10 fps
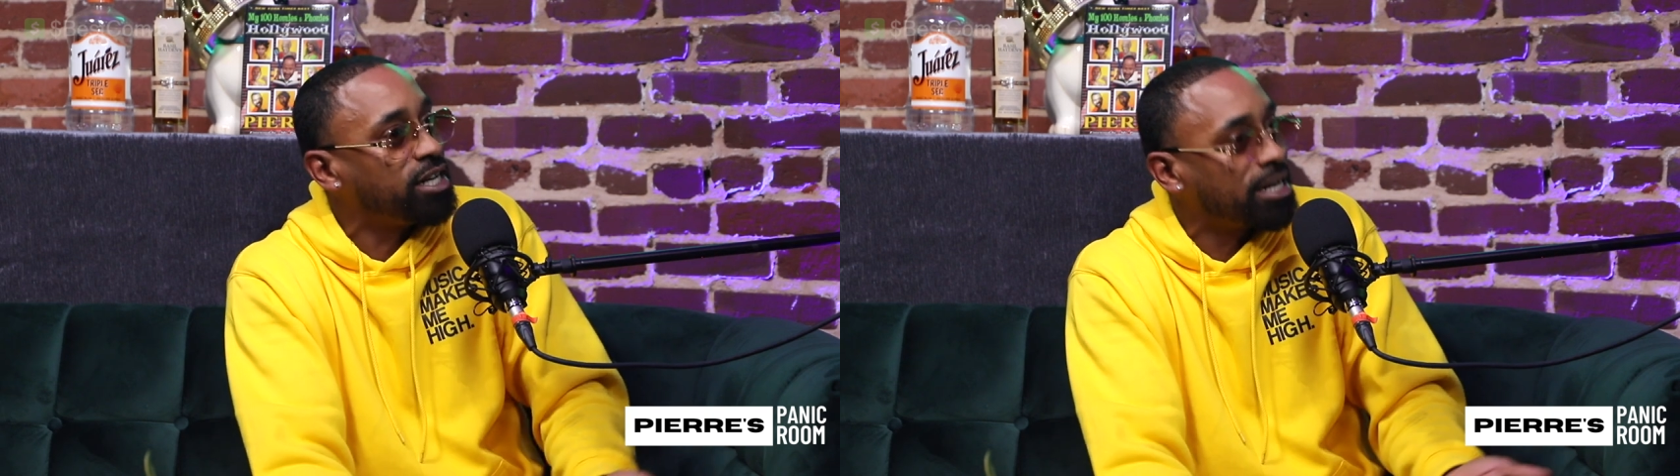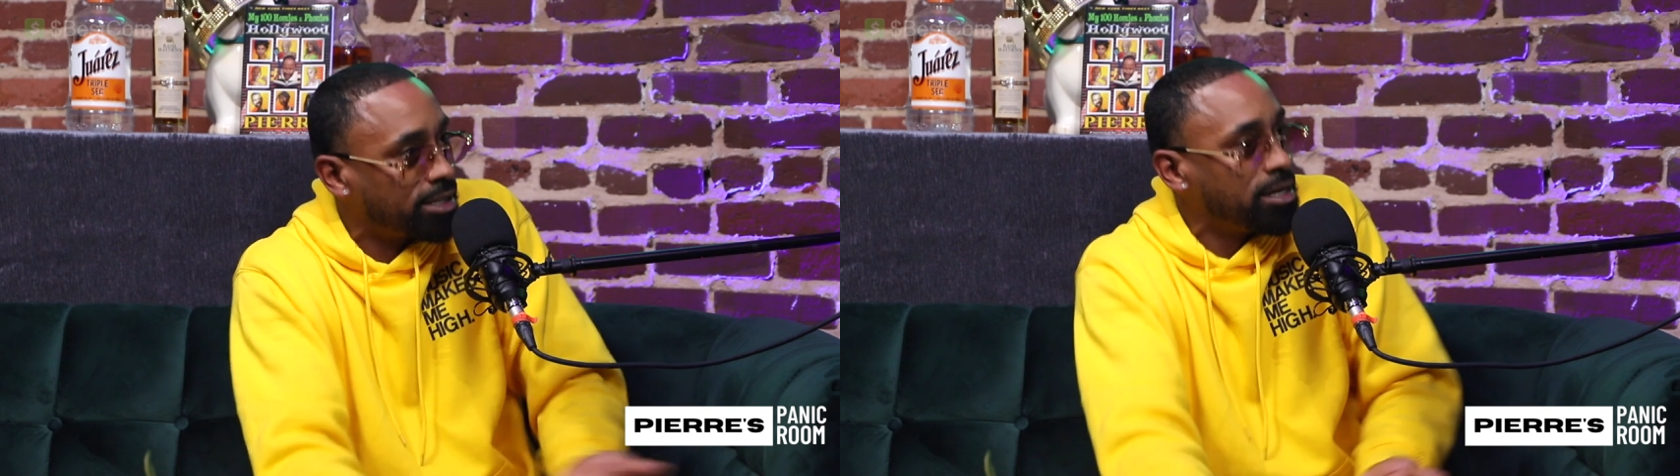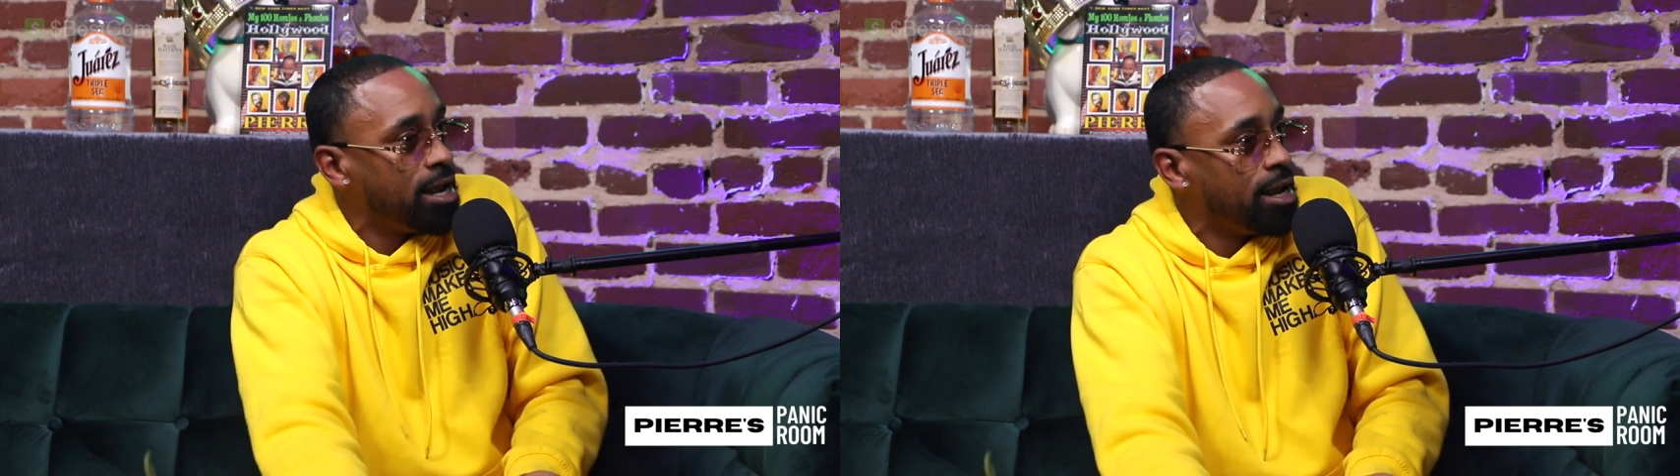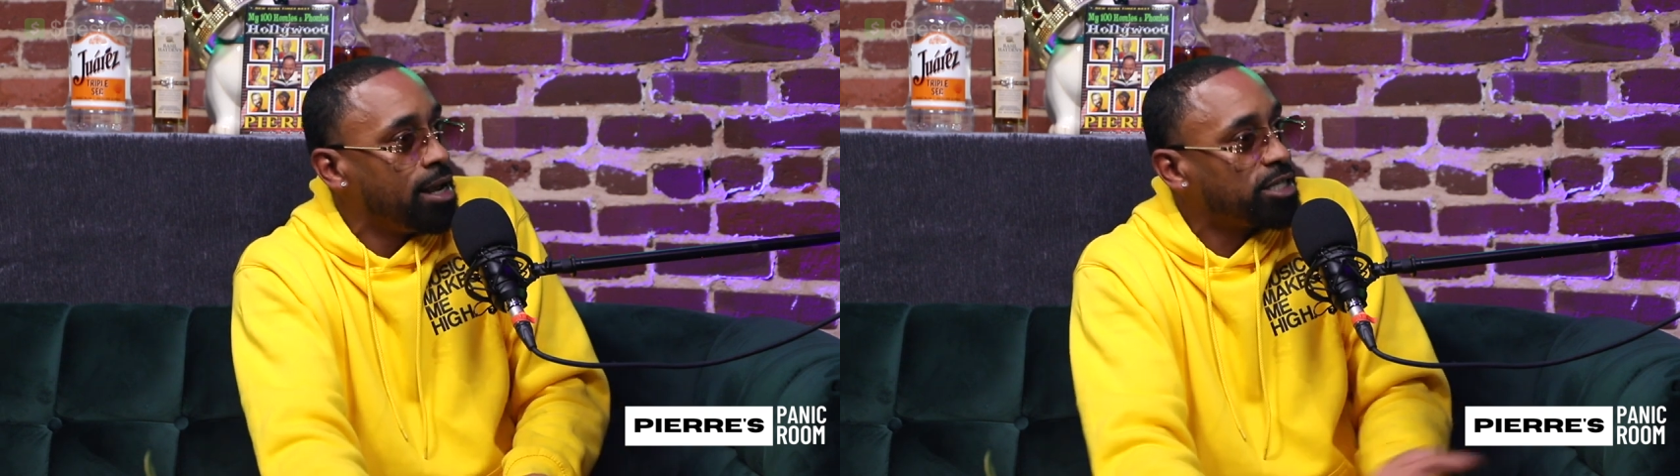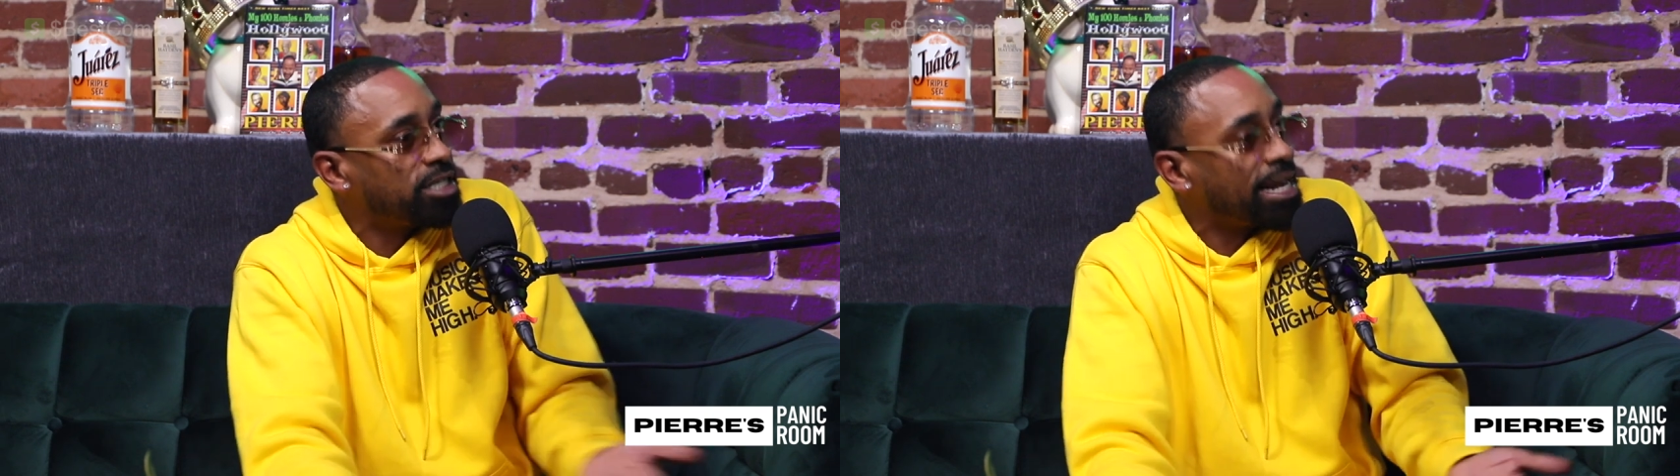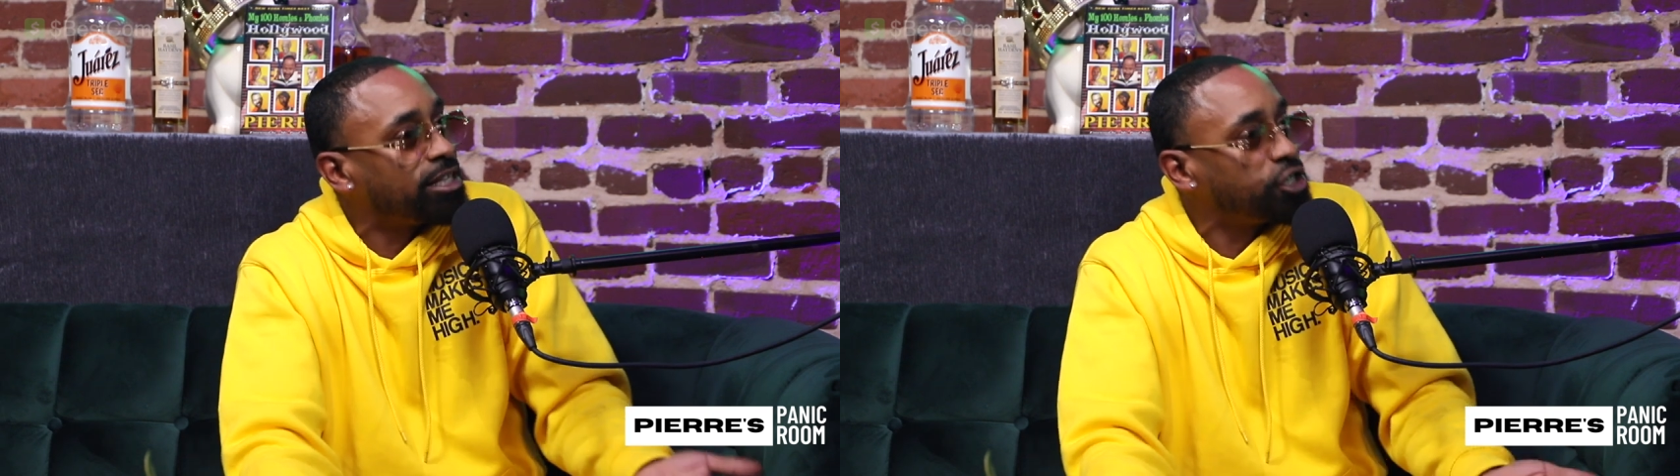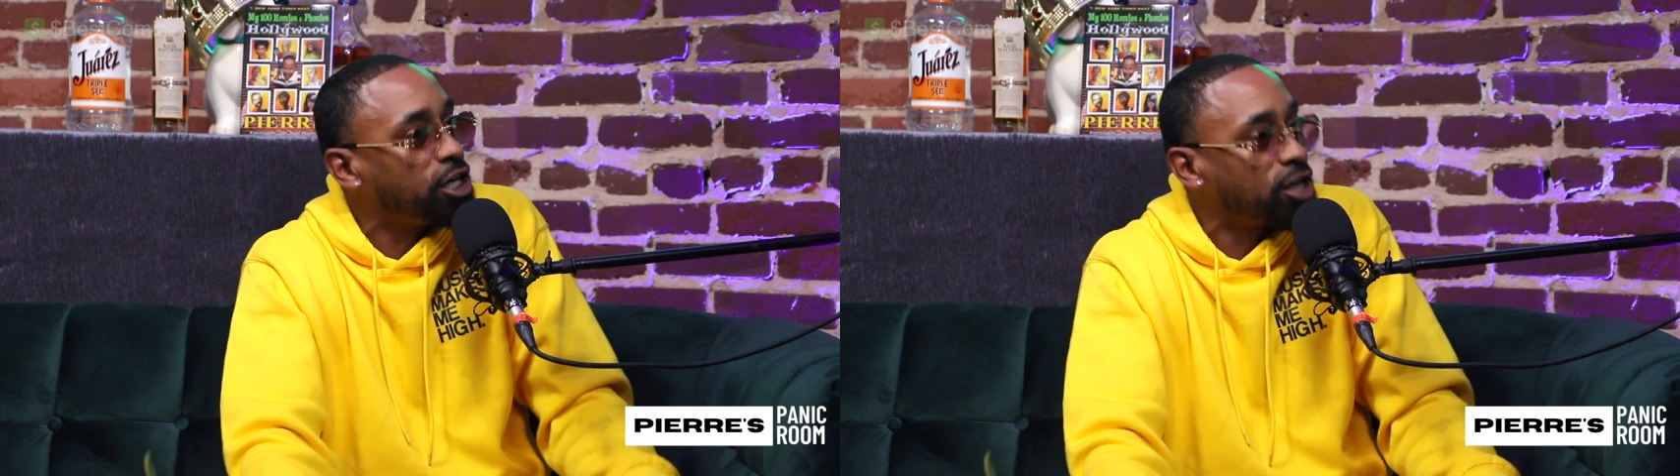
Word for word: Let's just let the shit